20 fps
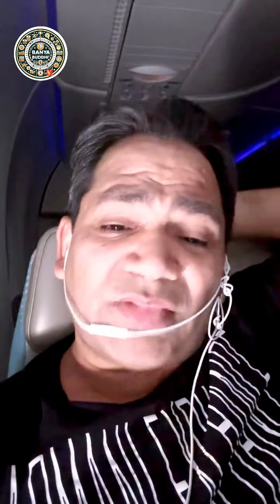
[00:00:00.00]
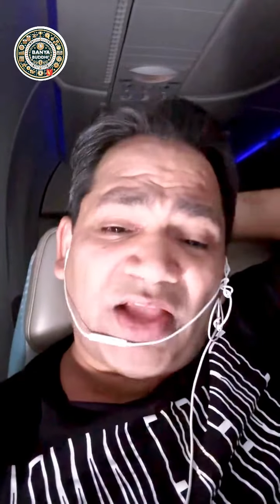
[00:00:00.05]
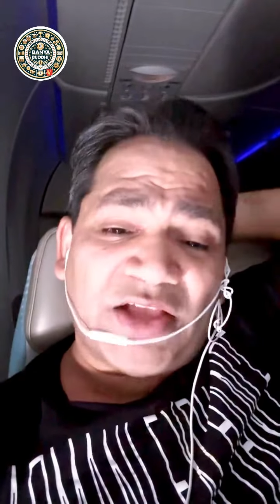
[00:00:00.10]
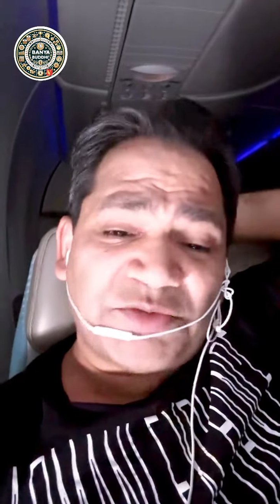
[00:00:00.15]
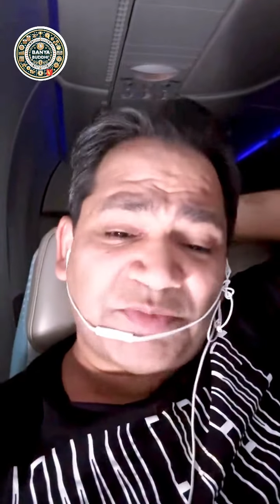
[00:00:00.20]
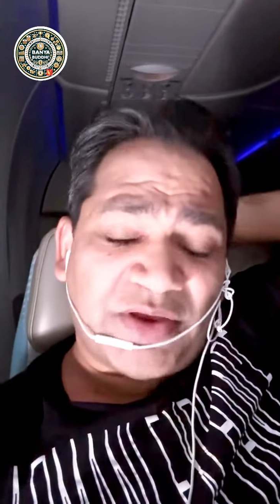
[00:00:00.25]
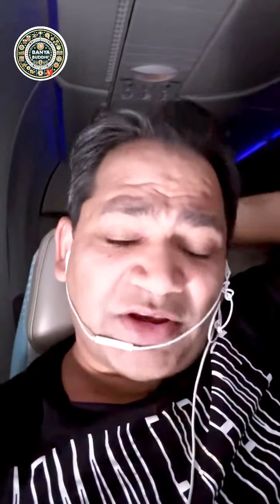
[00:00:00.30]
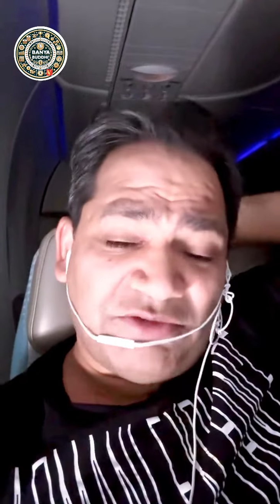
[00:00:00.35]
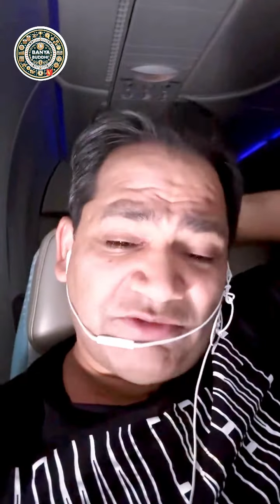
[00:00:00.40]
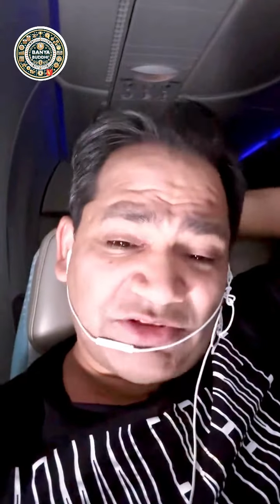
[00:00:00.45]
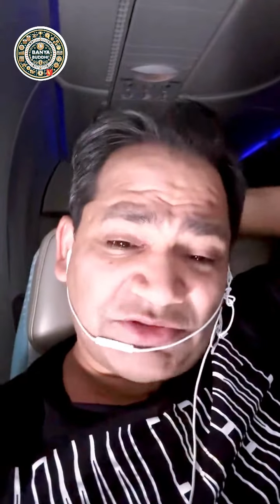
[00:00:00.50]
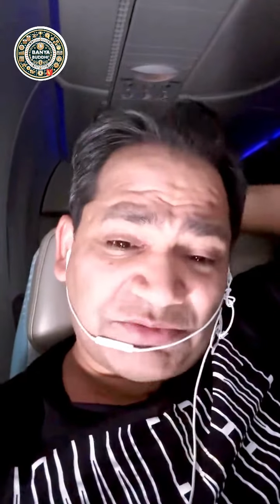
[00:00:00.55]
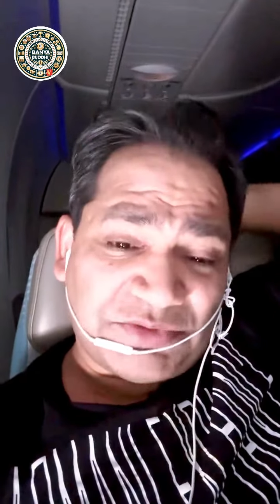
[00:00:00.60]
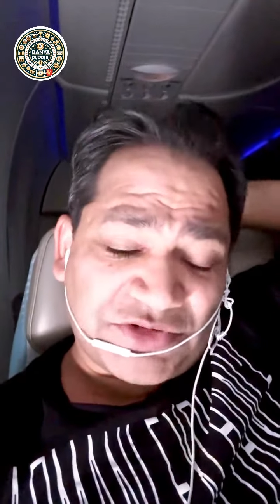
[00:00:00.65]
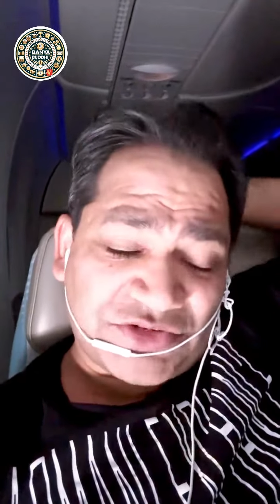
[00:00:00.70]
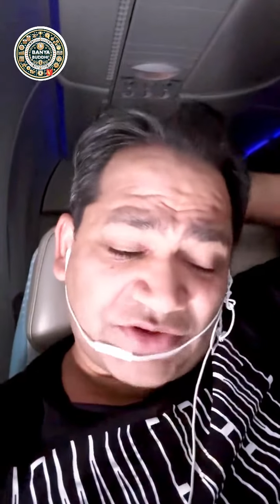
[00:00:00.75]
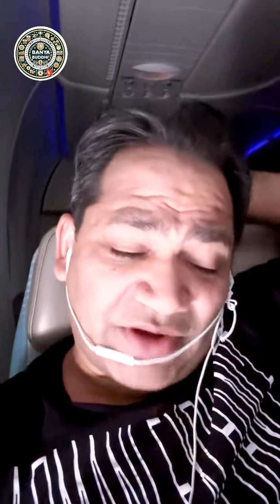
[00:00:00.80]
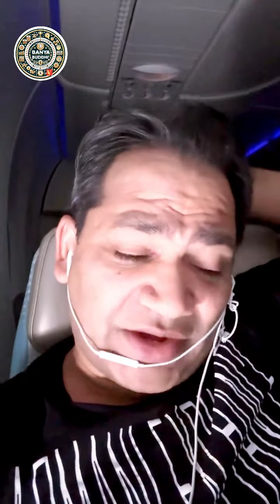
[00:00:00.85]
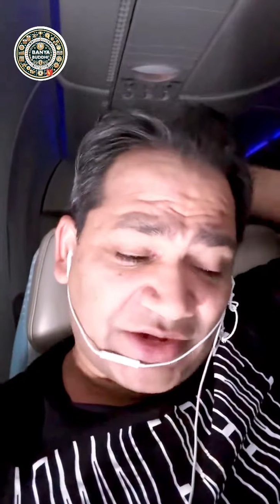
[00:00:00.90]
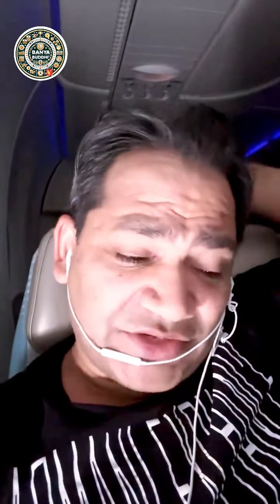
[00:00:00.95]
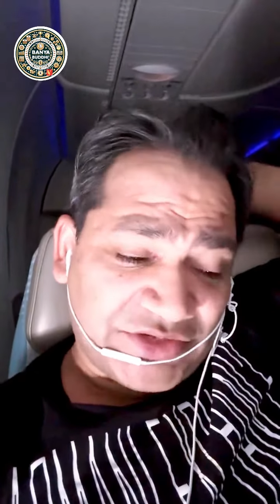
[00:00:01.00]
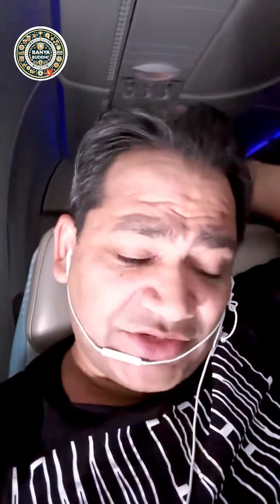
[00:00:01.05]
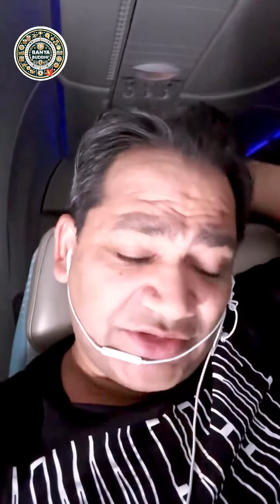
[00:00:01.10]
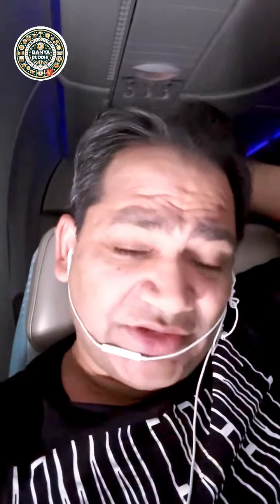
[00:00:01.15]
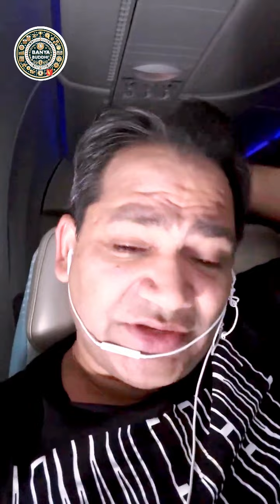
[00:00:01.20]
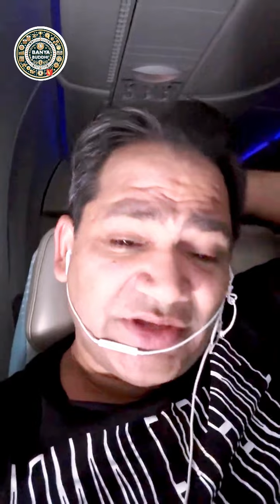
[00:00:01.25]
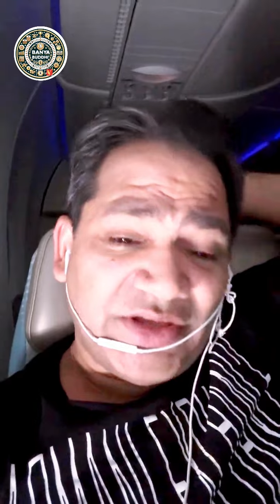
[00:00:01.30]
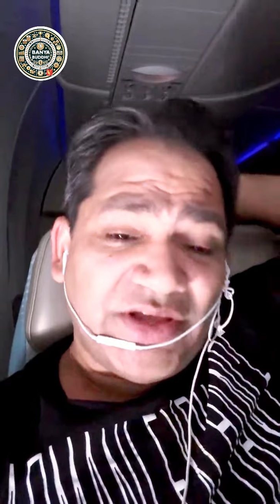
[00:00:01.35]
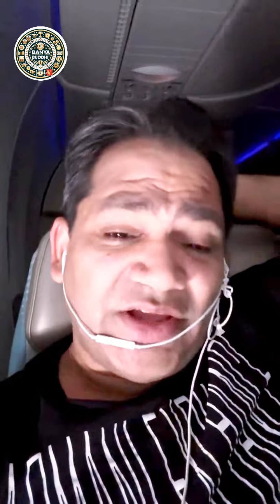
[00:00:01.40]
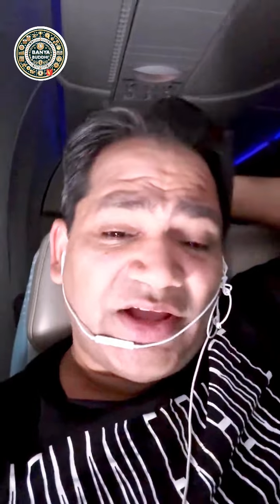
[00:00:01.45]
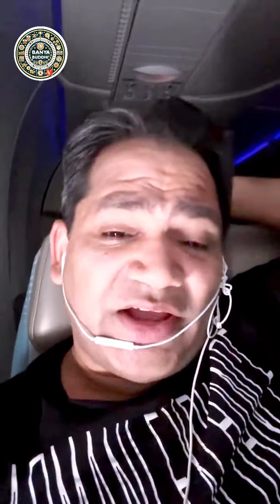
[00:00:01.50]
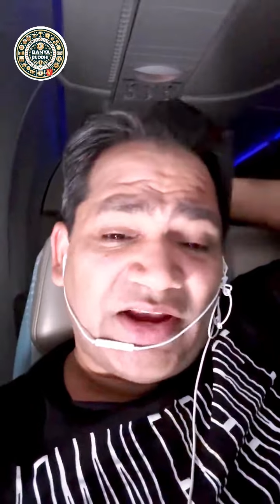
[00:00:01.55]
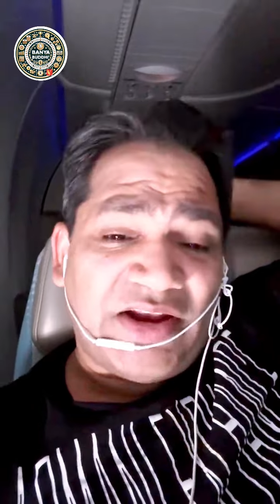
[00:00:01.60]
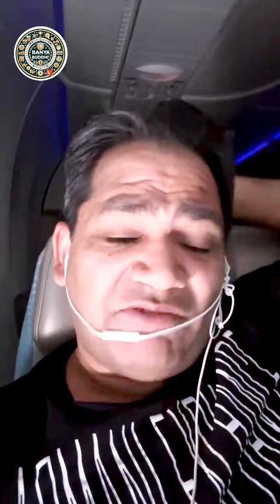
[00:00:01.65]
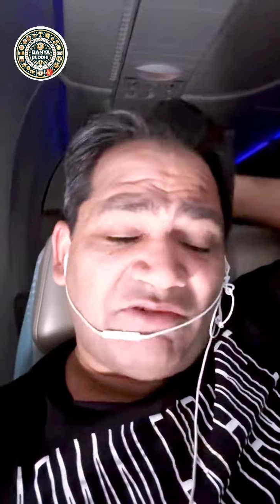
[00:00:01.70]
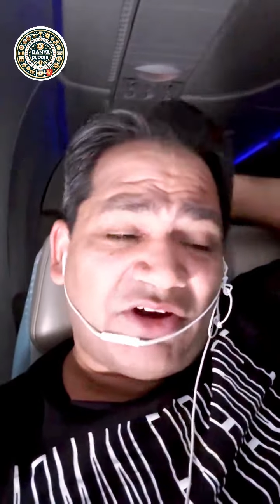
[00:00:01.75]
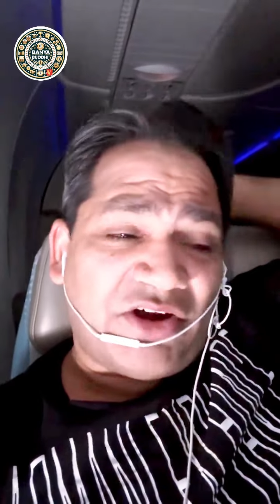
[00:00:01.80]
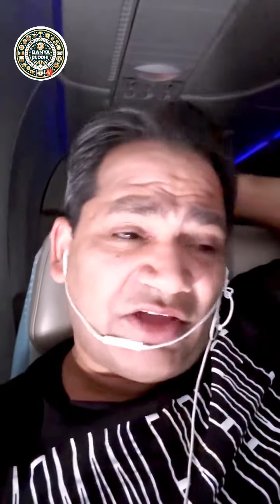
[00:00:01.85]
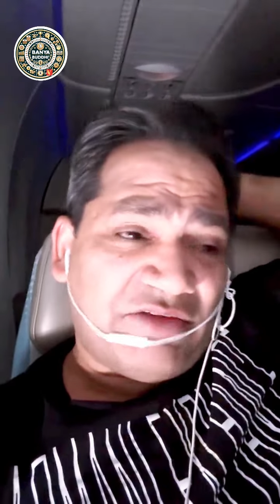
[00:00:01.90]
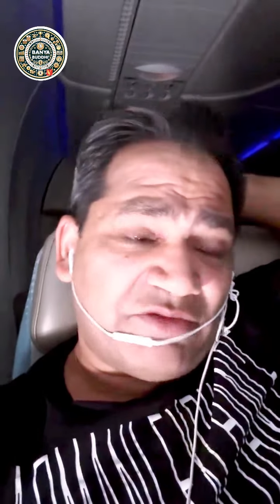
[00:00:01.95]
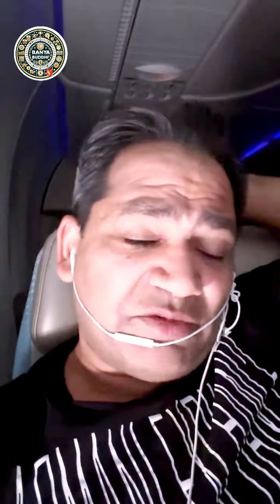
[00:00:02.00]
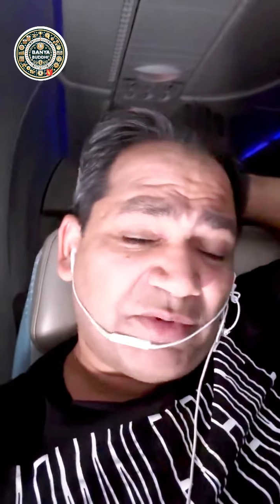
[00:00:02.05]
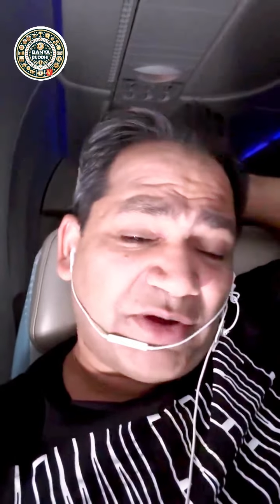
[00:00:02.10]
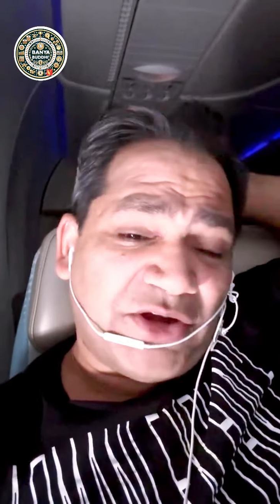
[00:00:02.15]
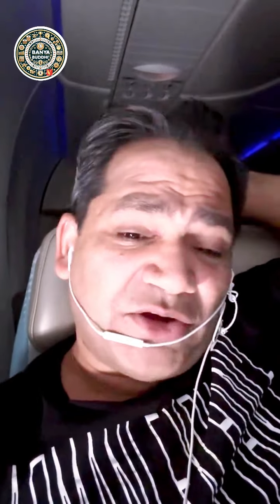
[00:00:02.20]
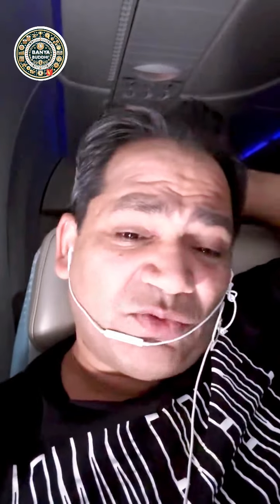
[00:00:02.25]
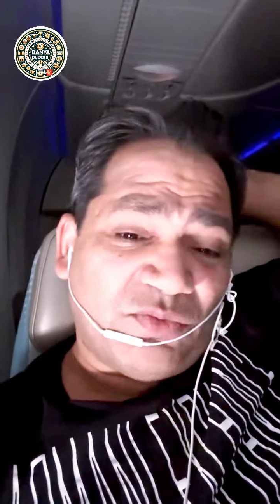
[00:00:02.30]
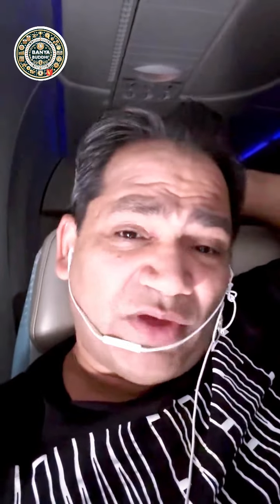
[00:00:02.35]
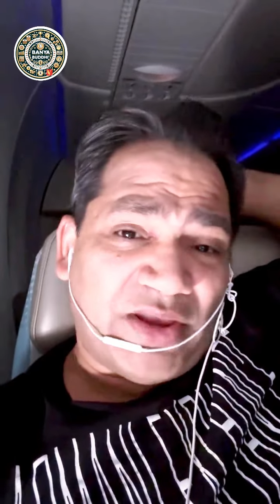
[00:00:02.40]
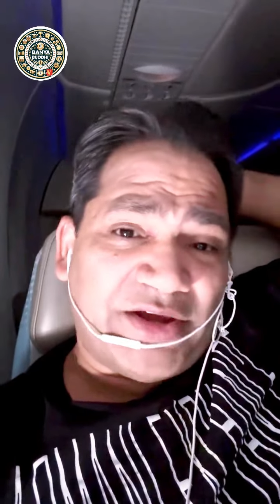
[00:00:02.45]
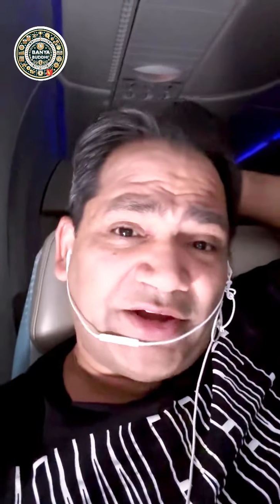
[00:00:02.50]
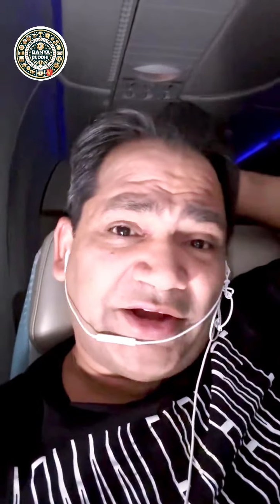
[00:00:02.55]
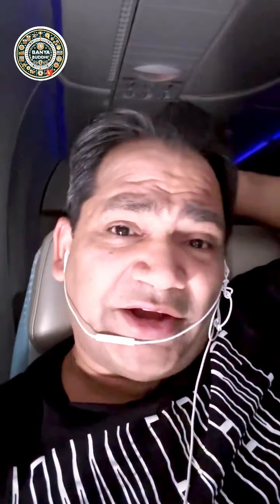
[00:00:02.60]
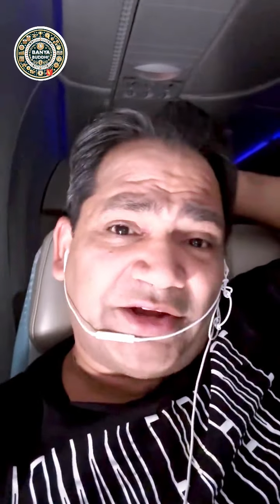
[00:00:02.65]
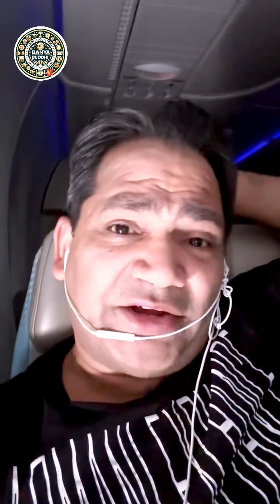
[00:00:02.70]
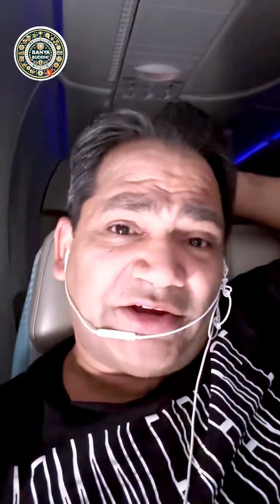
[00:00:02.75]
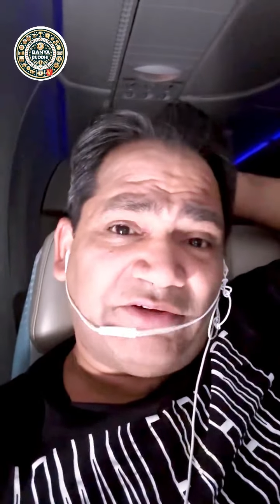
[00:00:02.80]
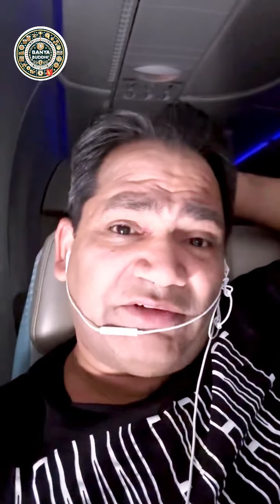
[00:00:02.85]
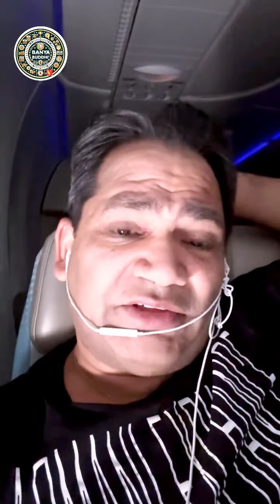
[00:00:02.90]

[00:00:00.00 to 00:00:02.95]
as my investment strategy, and I want everybody to validate it,